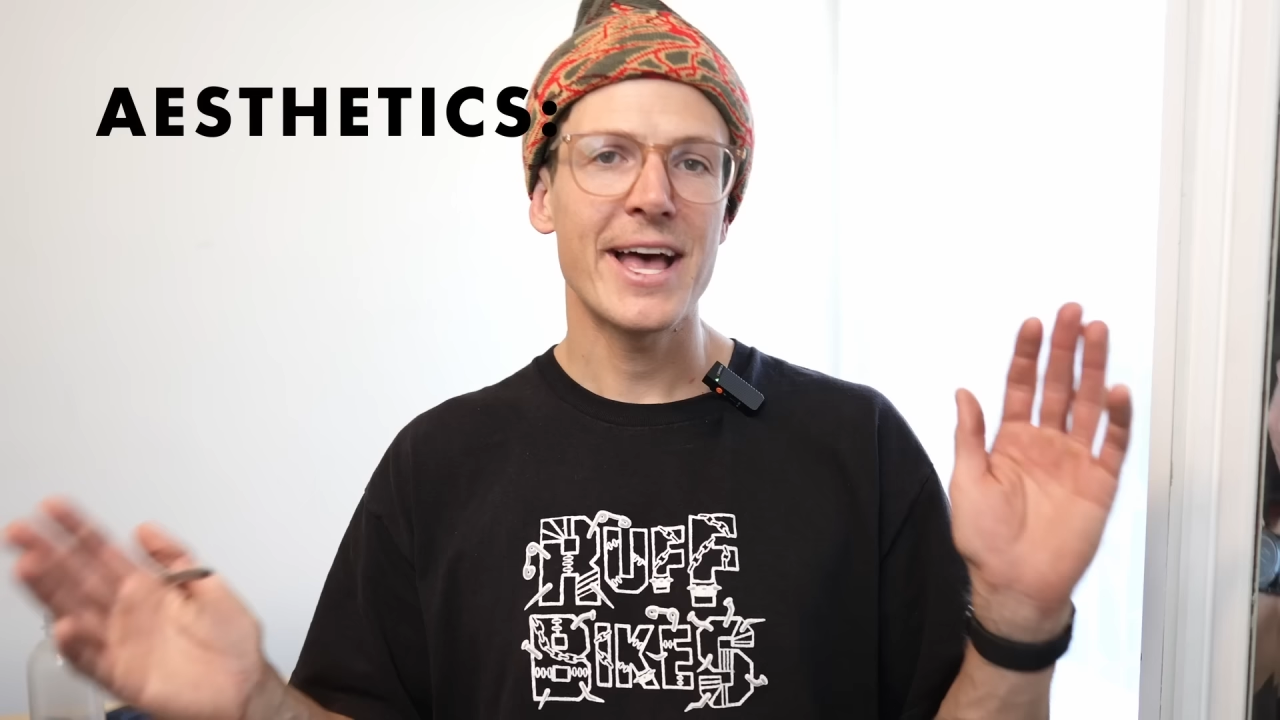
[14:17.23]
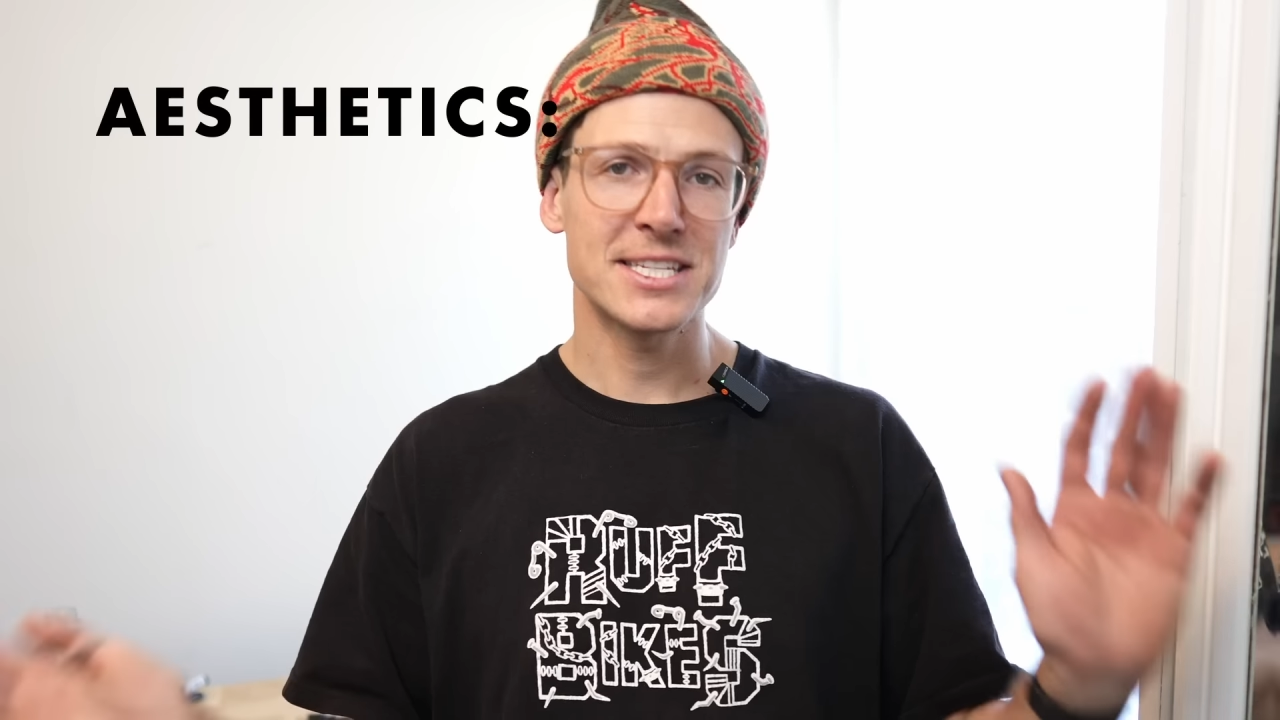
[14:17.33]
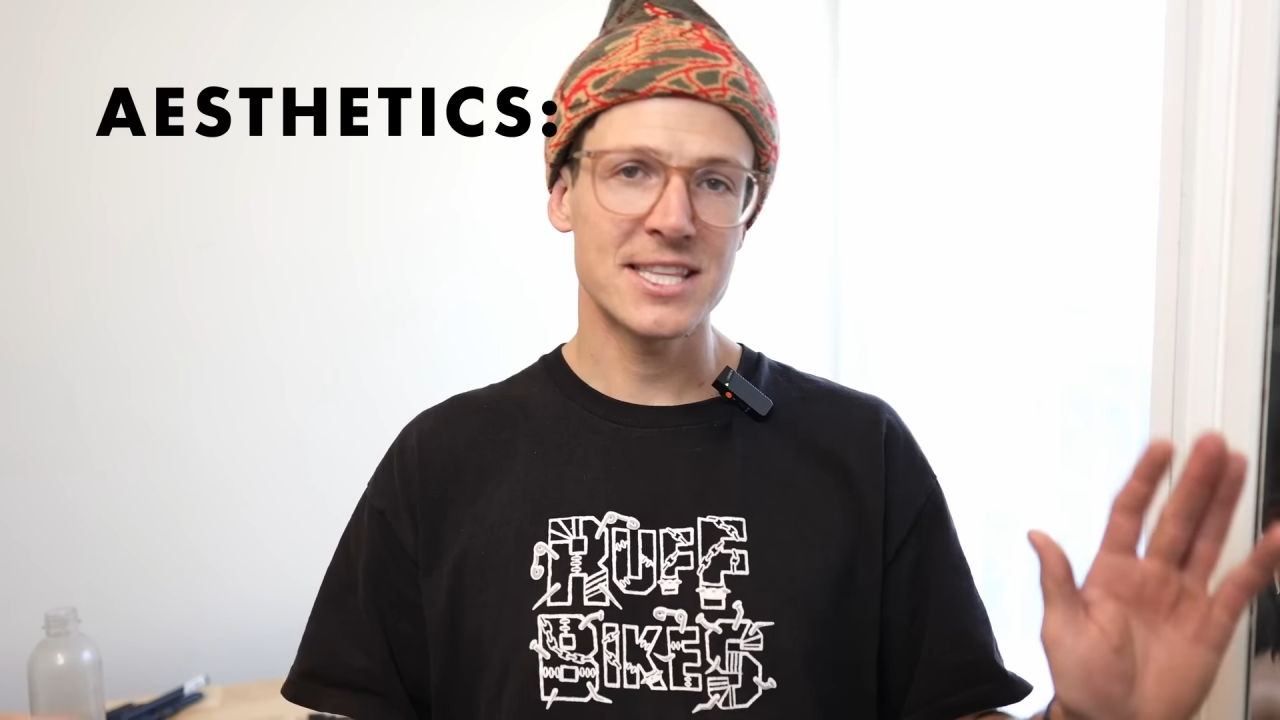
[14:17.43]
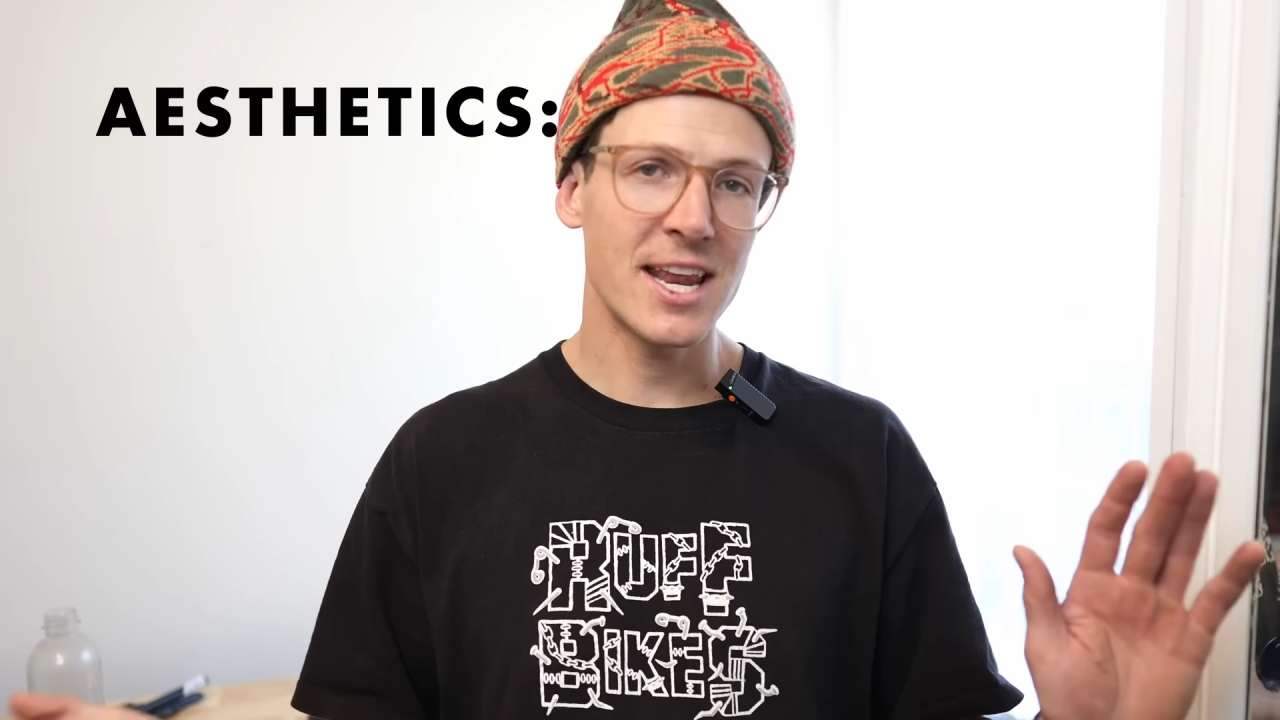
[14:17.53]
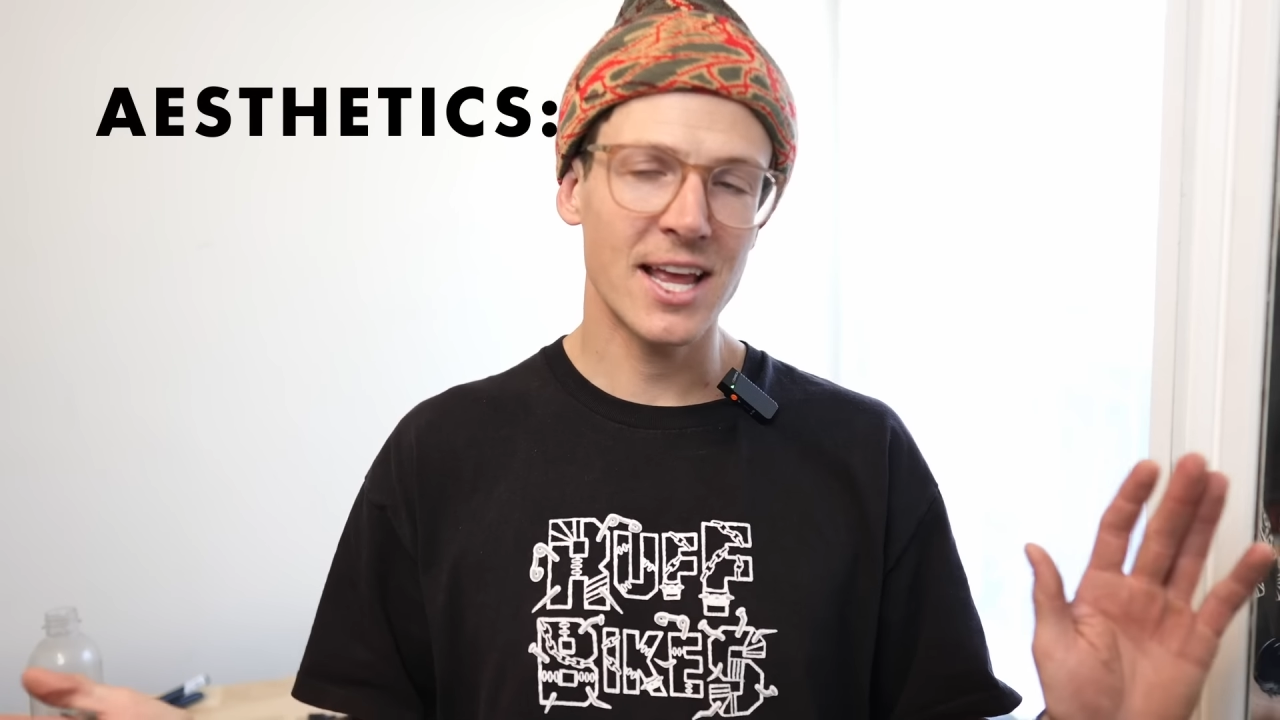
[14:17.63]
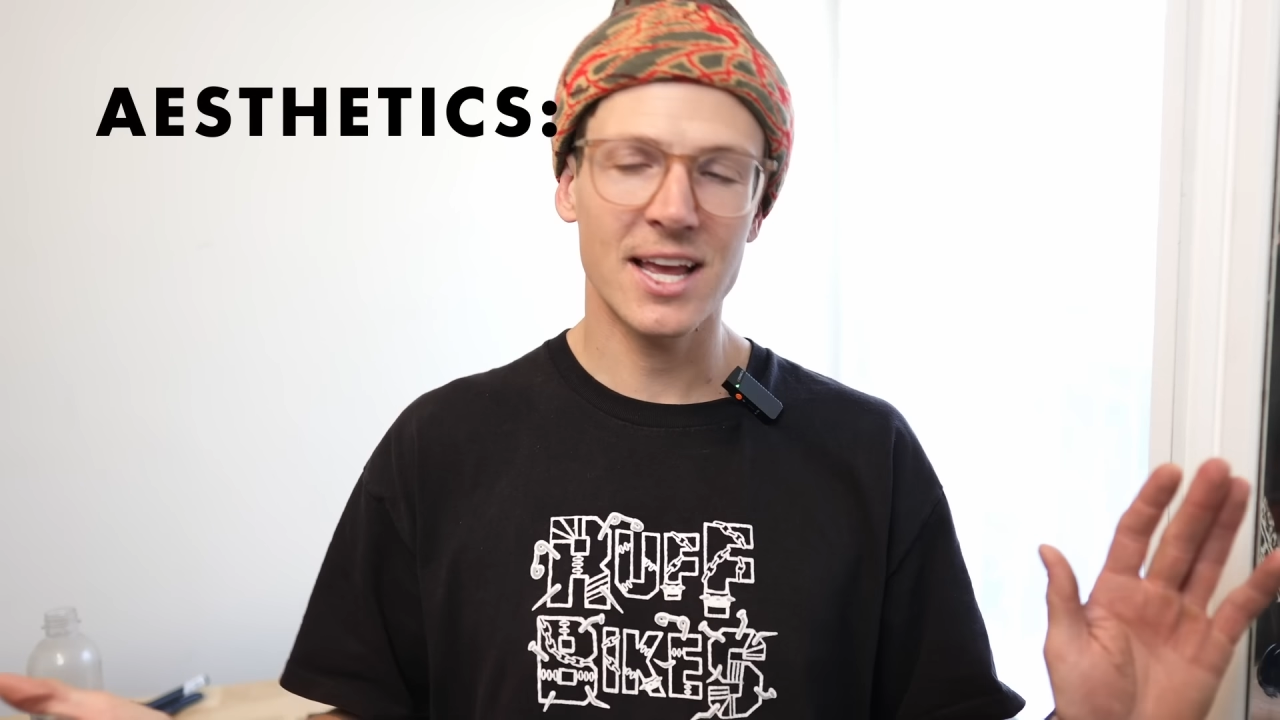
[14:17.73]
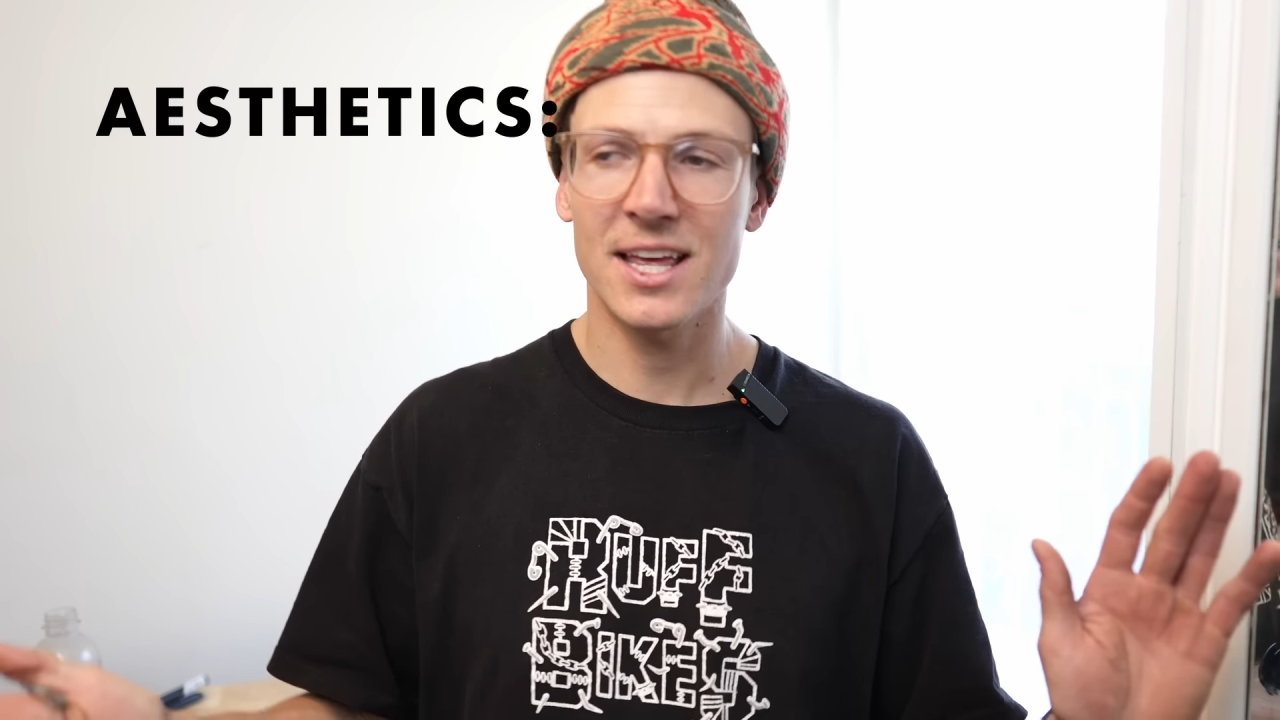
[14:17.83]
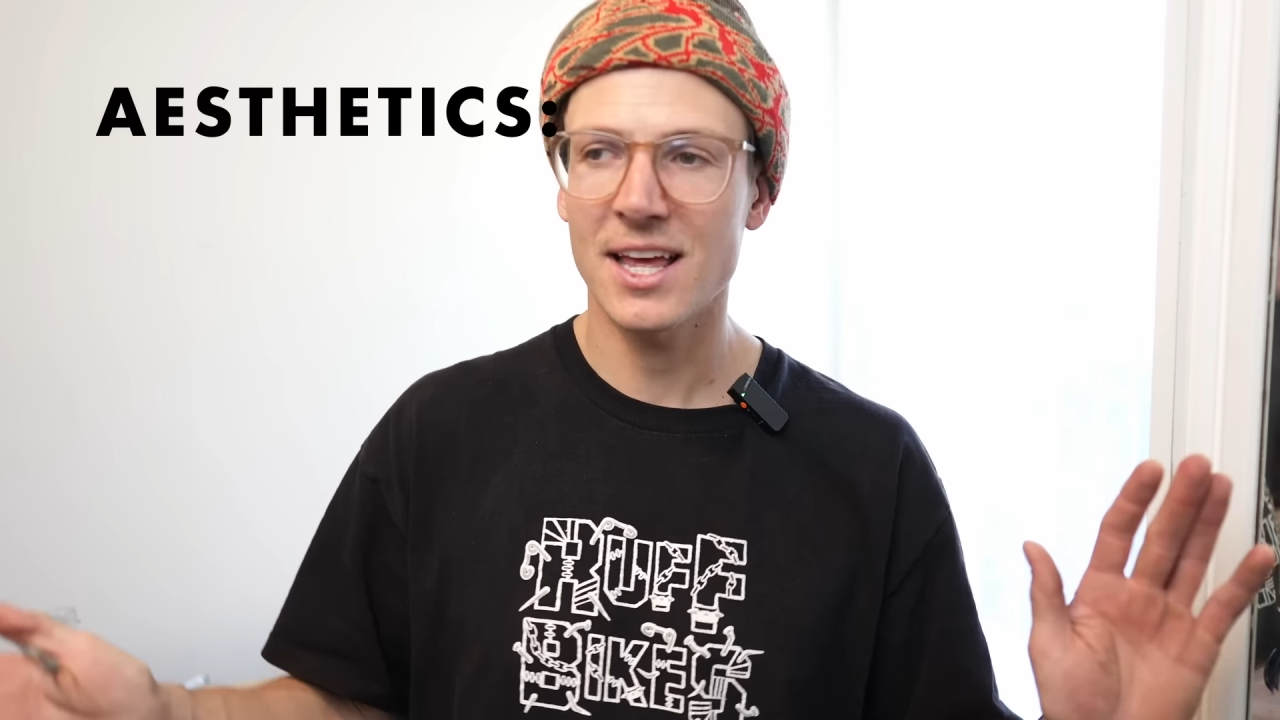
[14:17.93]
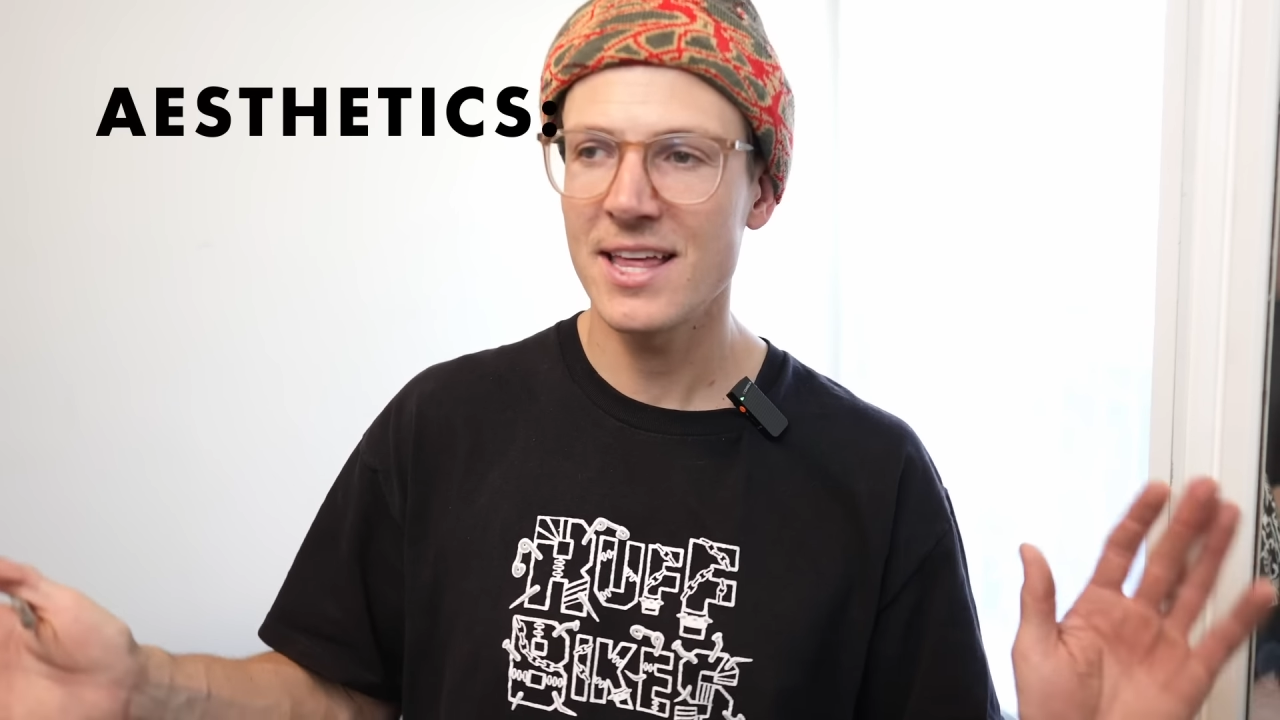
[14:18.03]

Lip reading: Aesthetic,